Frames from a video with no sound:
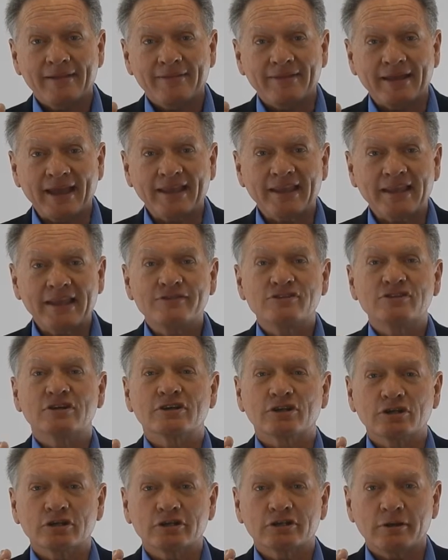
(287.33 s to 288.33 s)
That gives you
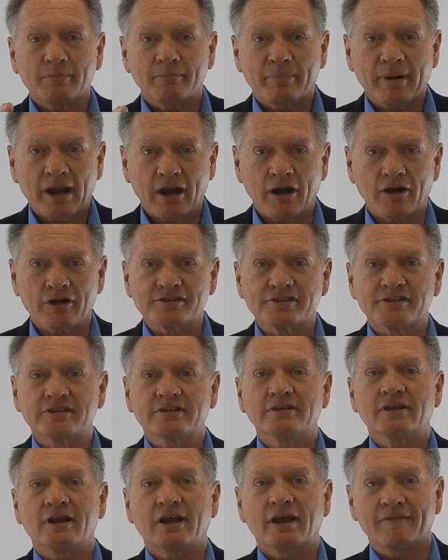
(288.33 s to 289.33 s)
a good
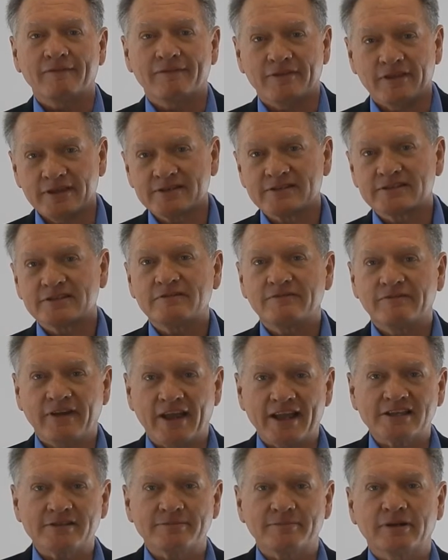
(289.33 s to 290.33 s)
comparison of this
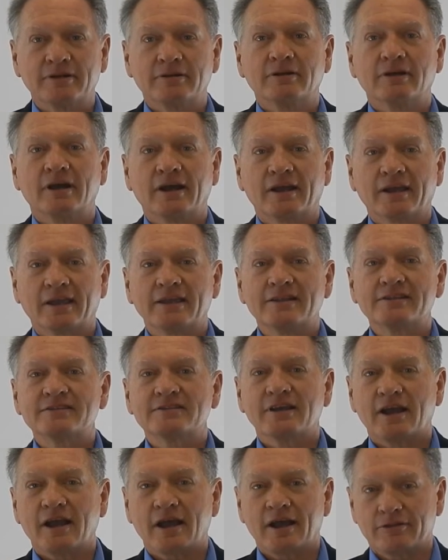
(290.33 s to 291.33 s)
investment
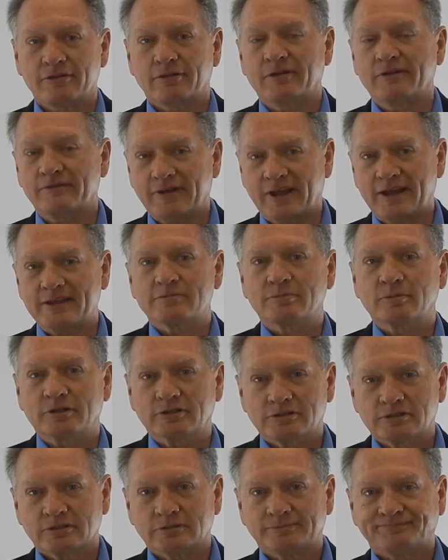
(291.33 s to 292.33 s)
against other
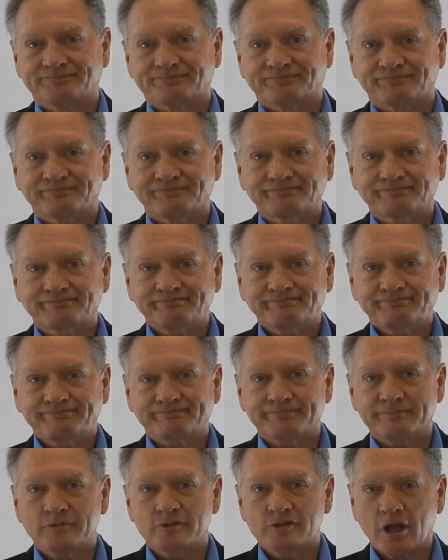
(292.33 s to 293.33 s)
investments.
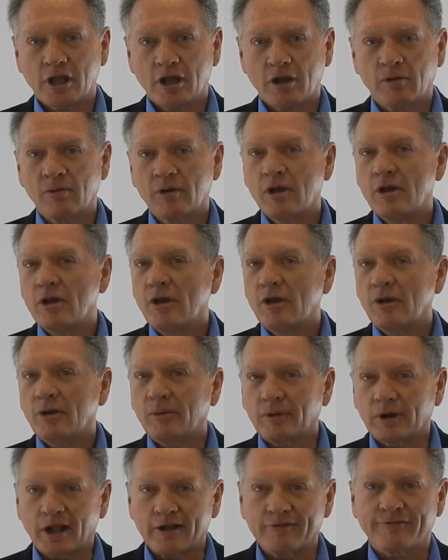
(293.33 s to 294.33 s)
So,
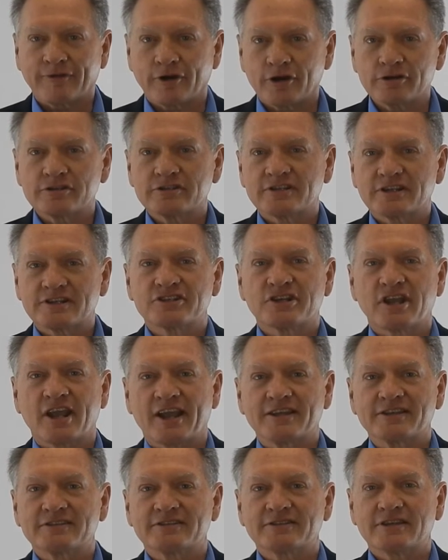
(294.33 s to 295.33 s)
what I first
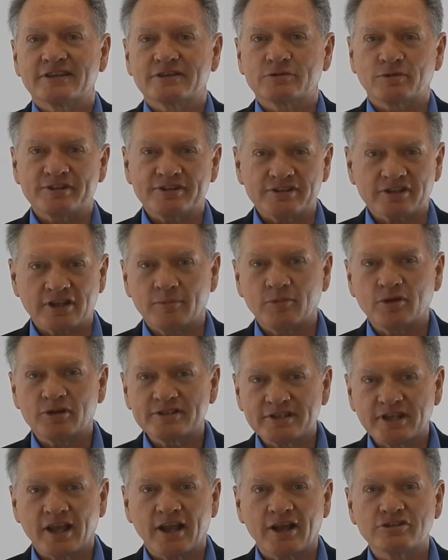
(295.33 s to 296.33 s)
suggest is when
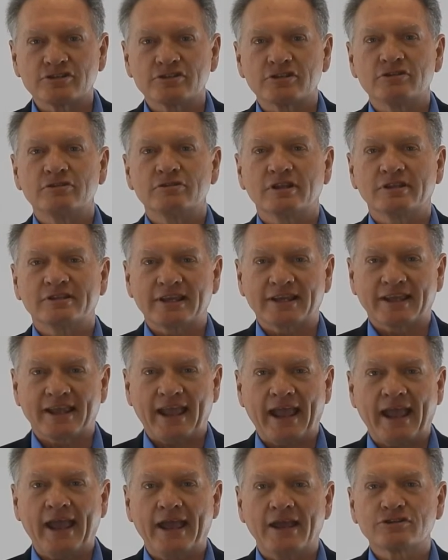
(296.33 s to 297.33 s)
someone tells you that the
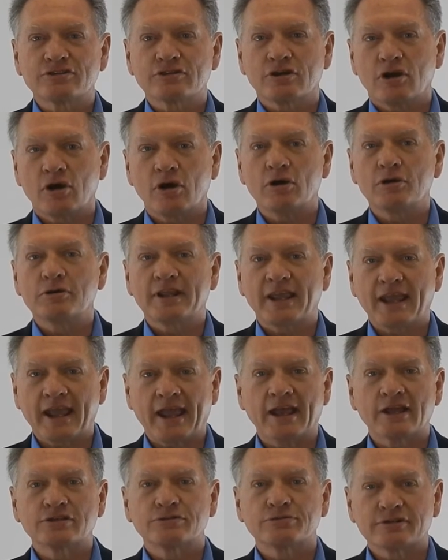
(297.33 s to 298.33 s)

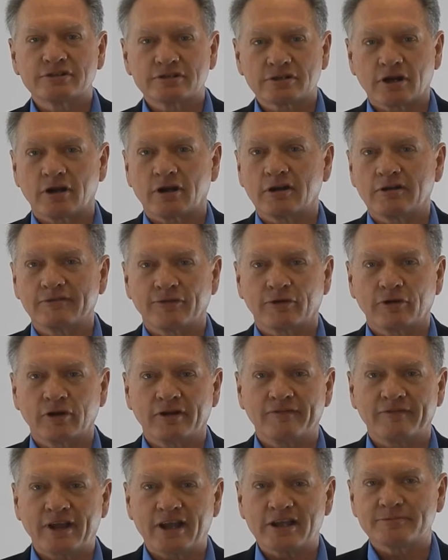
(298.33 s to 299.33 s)
cash-on-cash return for
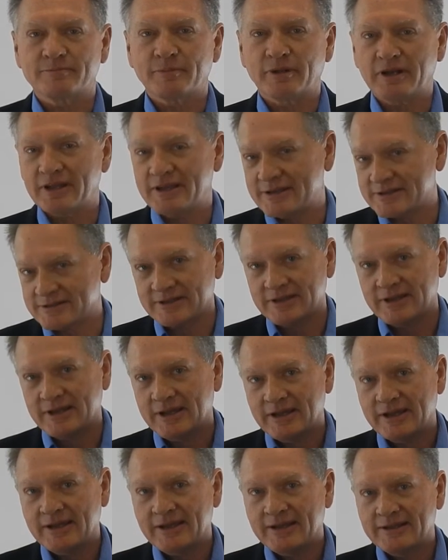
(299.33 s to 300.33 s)
an investment is
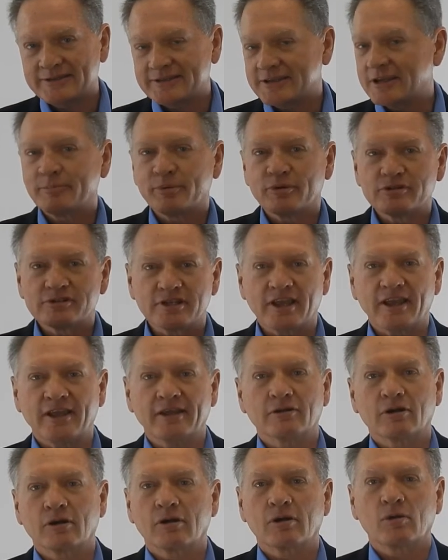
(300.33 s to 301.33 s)

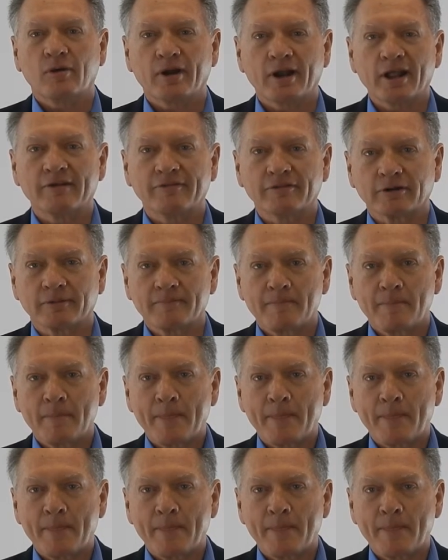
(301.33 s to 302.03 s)
10% or whatever,